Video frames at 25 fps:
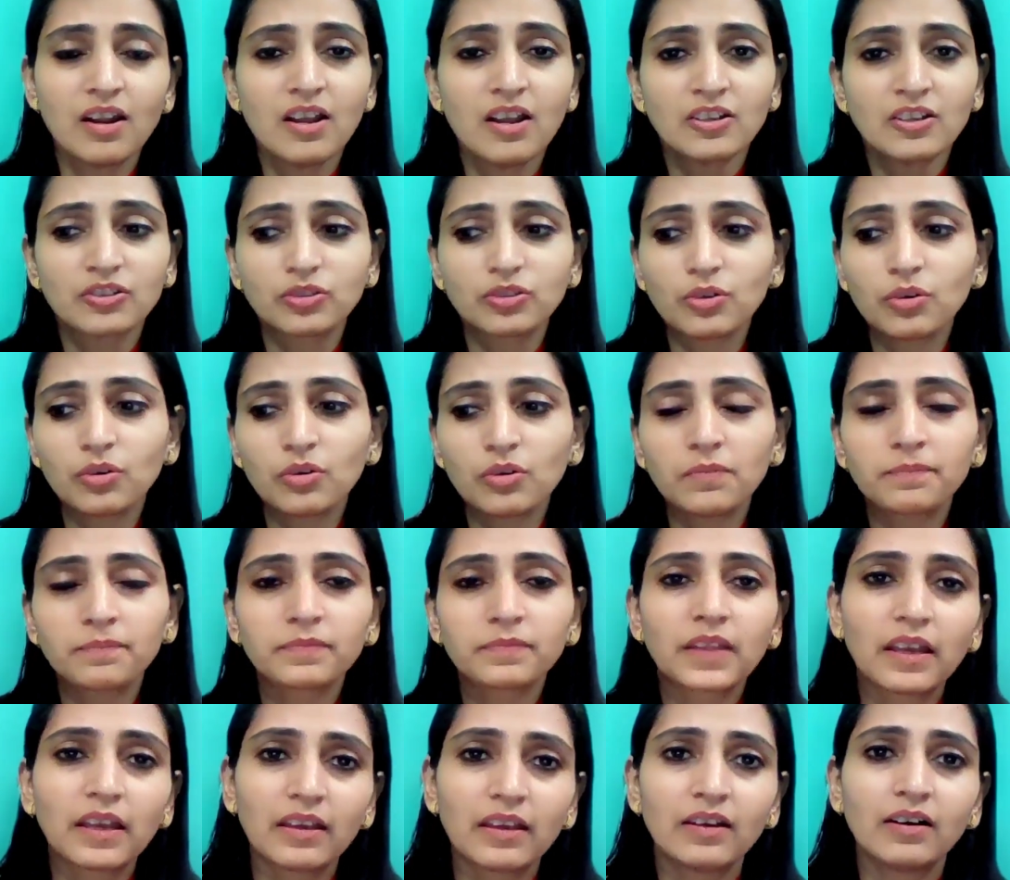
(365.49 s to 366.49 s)
So
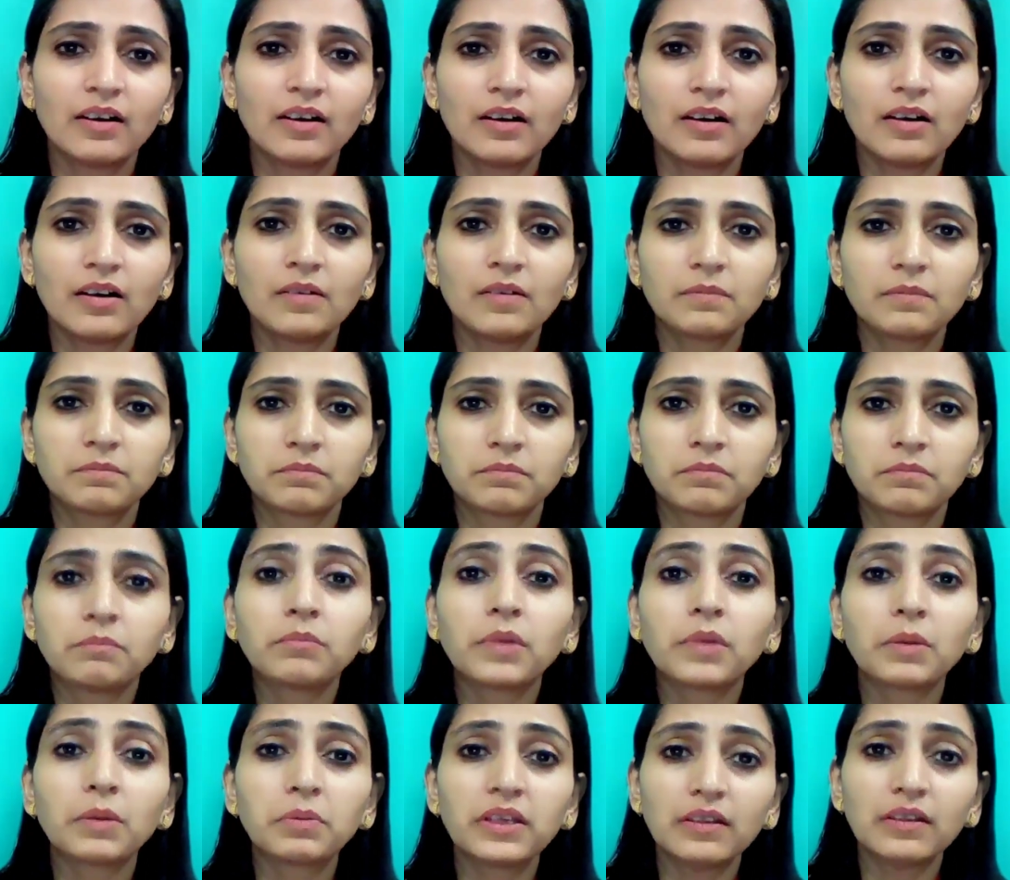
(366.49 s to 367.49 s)
here
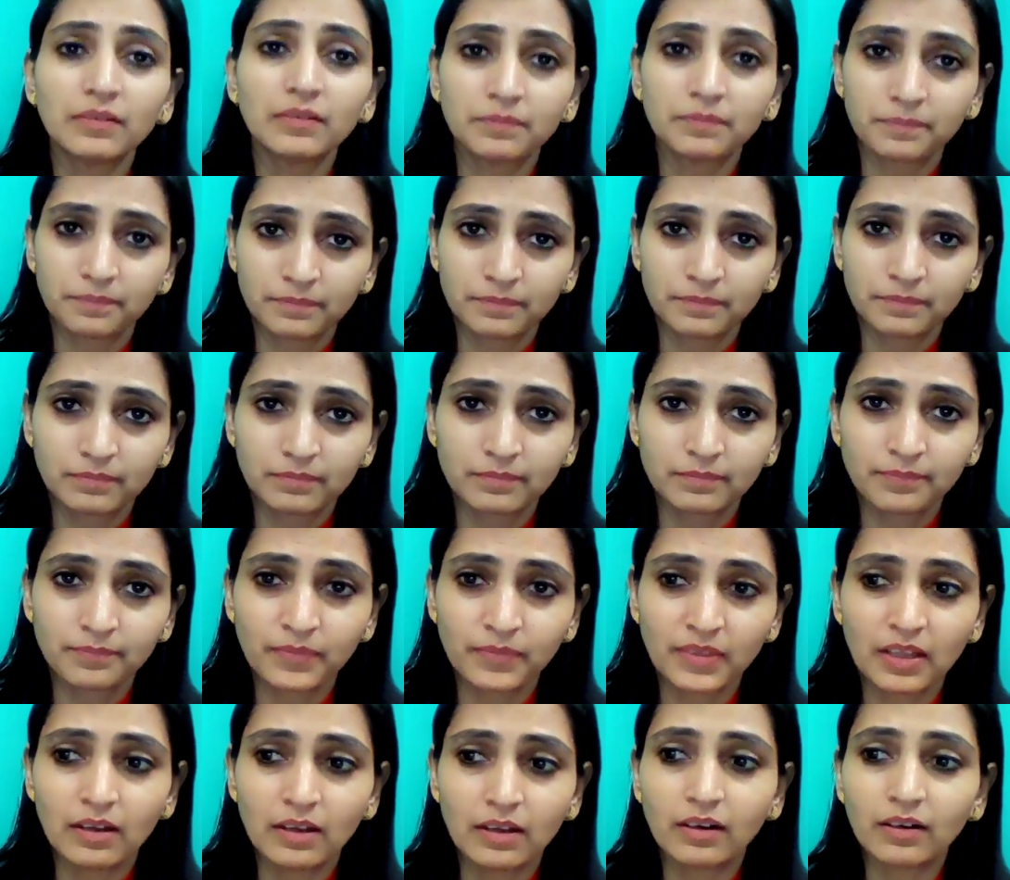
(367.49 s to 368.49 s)
maybe
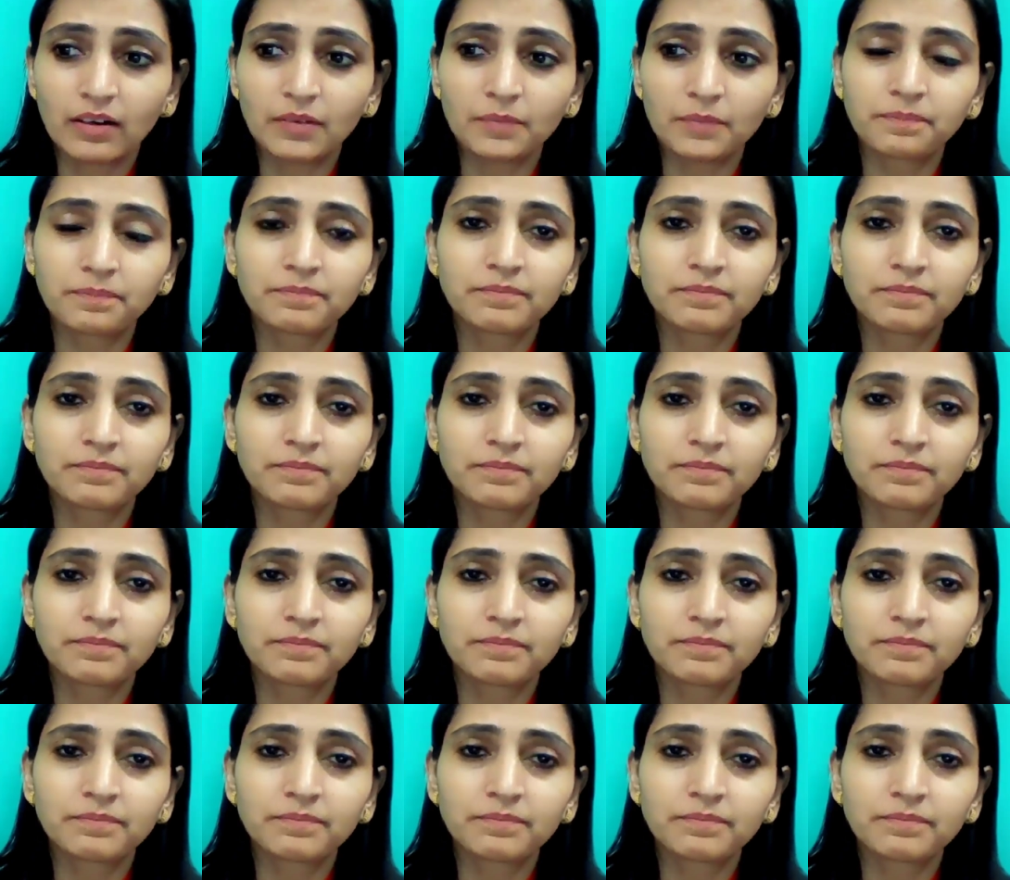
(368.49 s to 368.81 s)
uh,